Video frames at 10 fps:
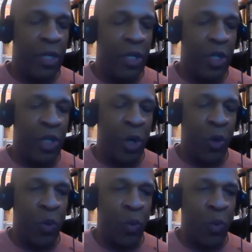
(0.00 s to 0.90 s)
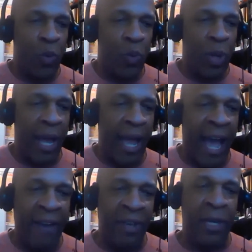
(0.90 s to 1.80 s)
So
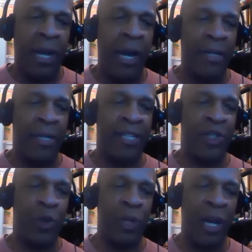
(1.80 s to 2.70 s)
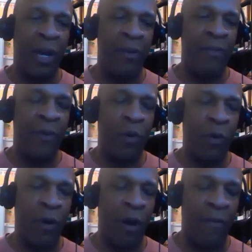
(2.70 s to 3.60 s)
having a context on love,
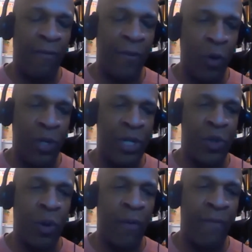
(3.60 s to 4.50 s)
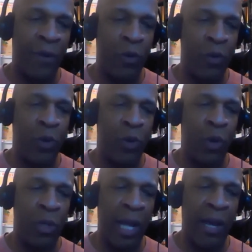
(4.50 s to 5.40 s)
or our focus or a filter
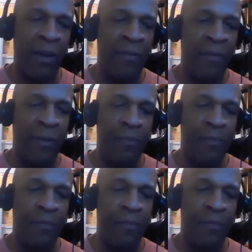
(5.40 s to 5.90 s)
on love,